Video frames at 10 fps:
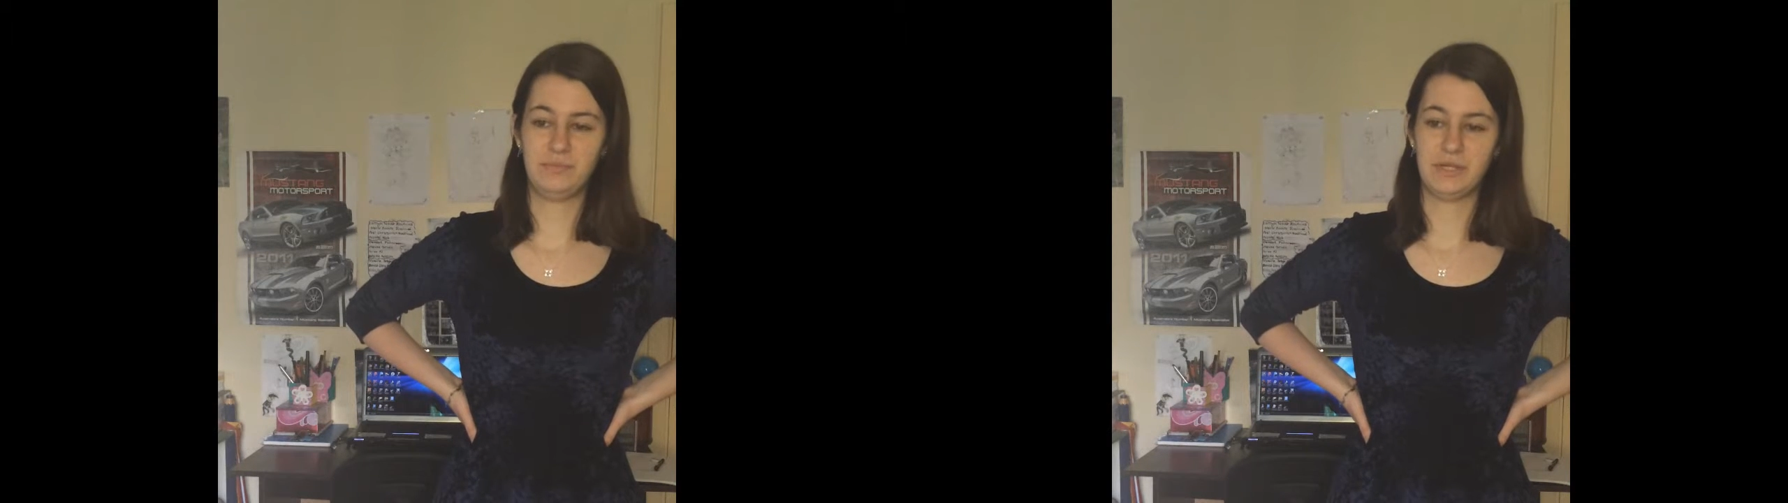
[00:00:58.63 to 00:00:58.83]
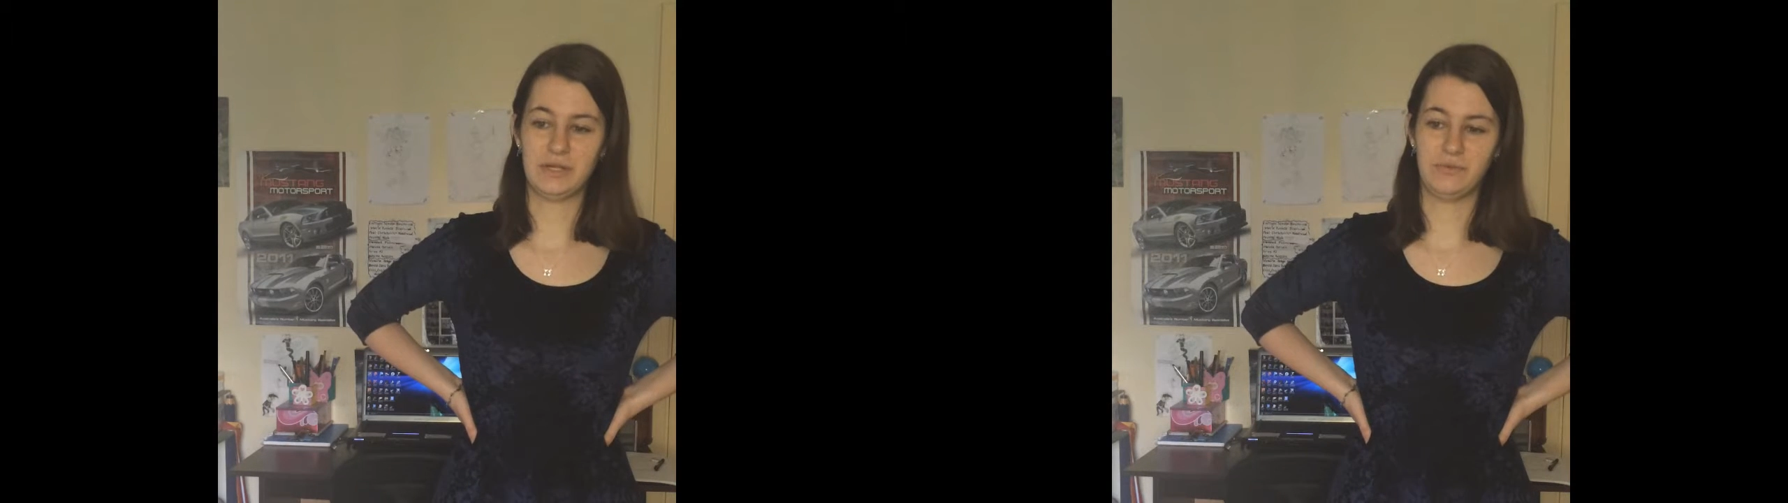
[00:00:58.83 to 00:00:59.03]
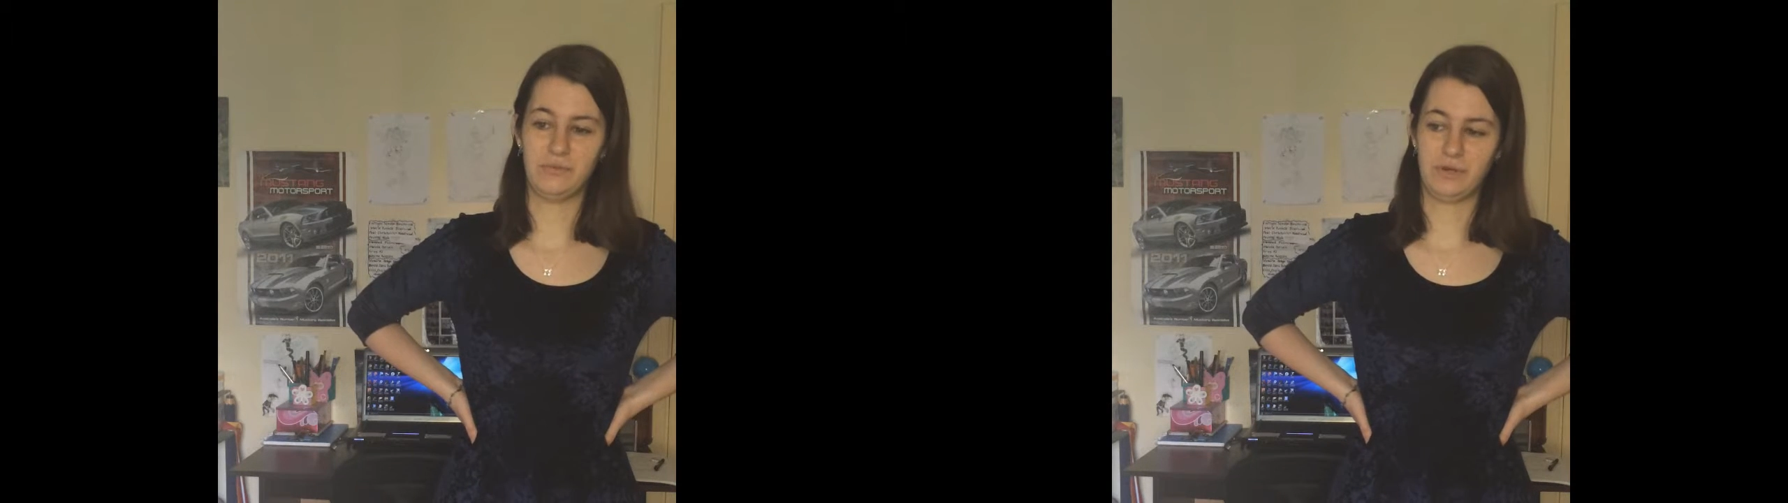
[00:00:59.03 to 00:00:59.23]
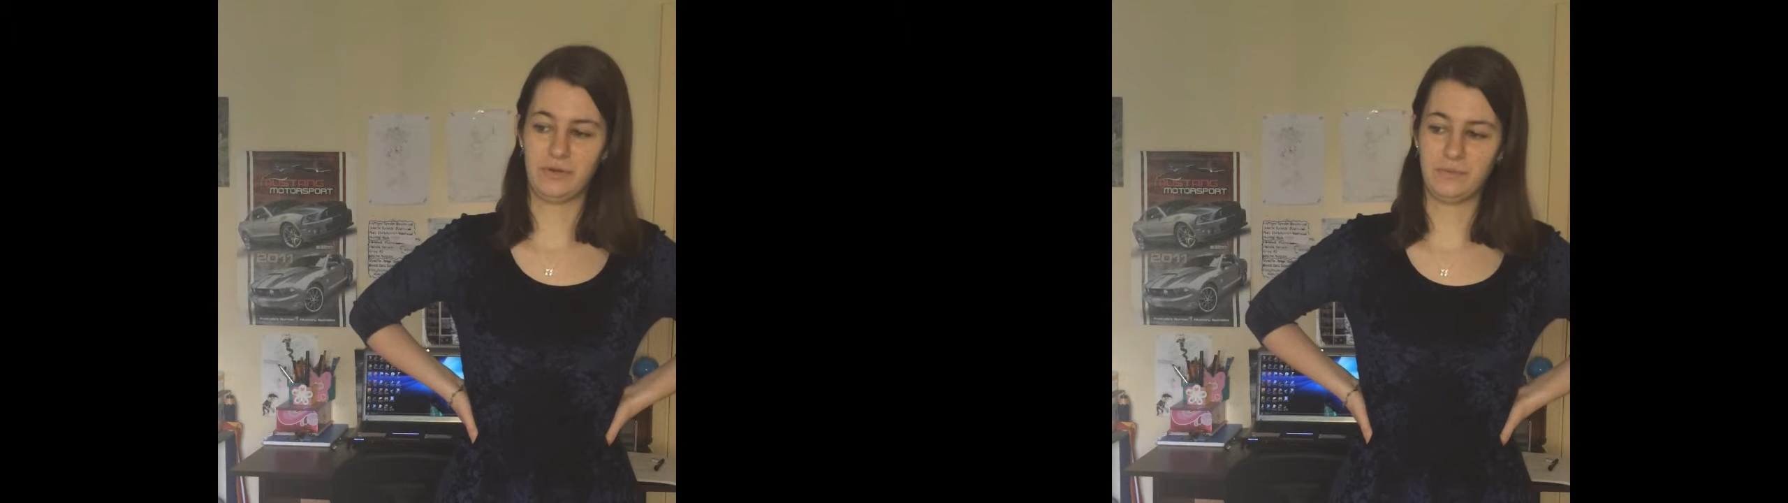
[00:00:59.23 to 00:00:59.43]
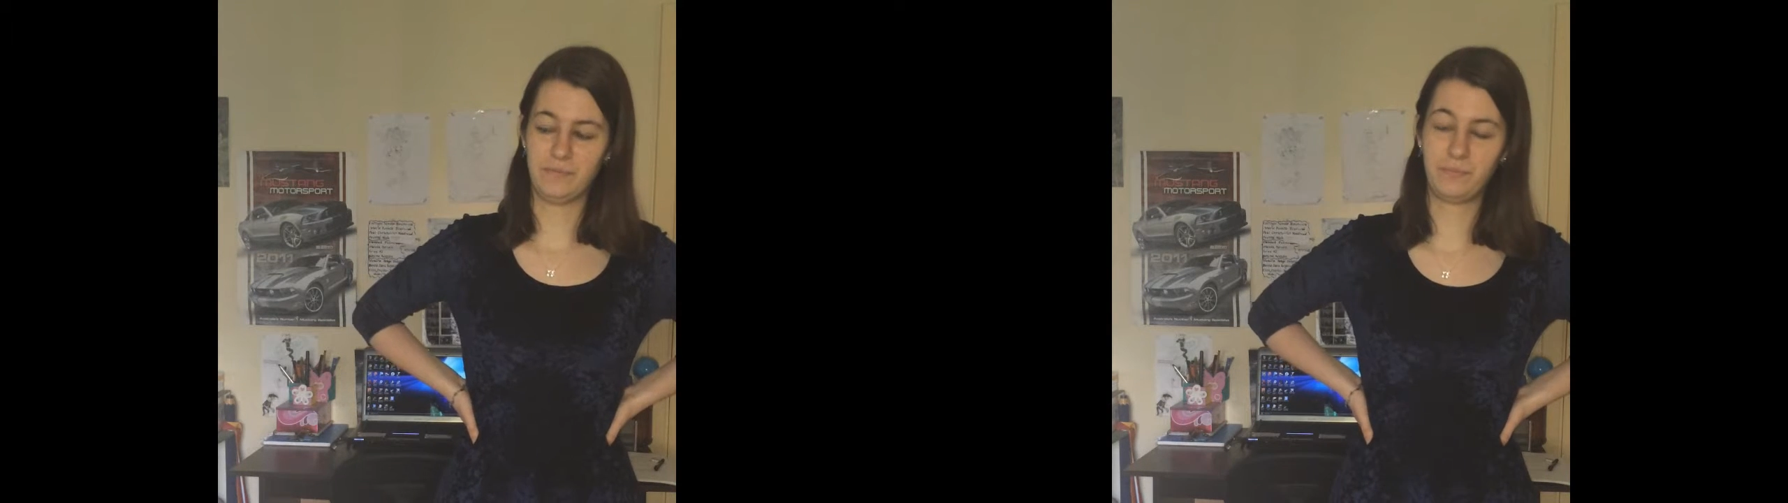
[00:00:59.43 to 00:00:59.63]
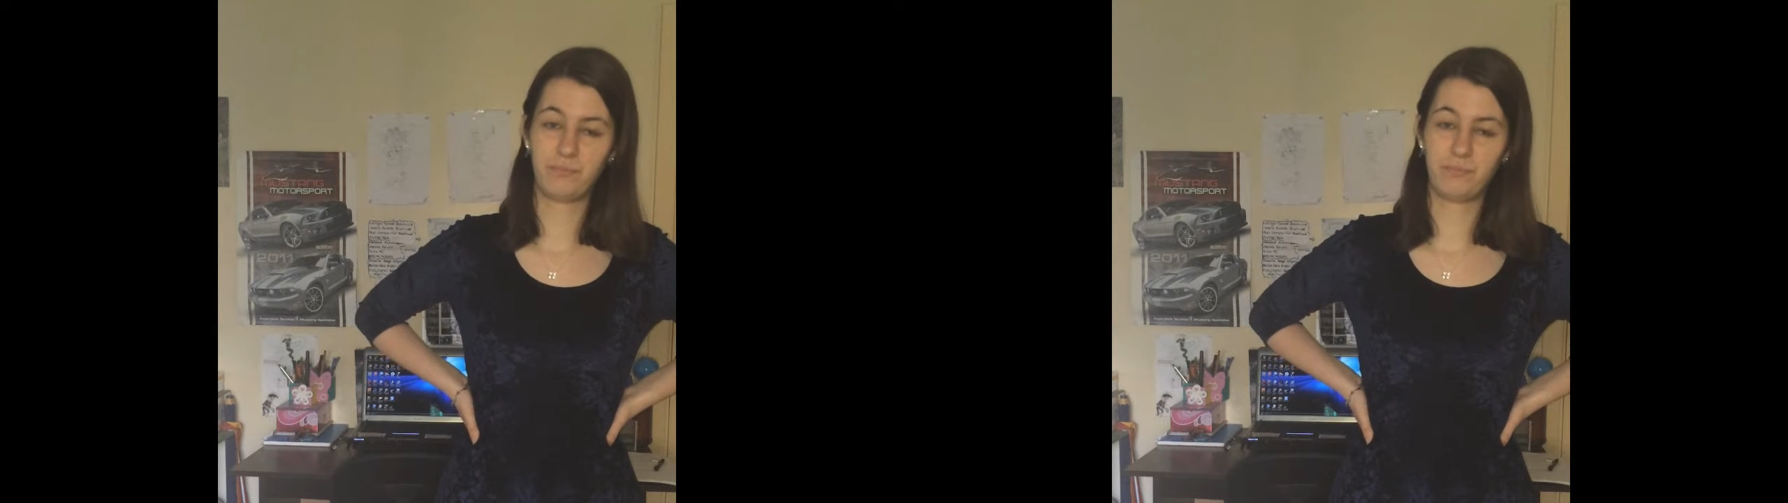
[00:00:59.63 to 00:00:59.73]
been unwell.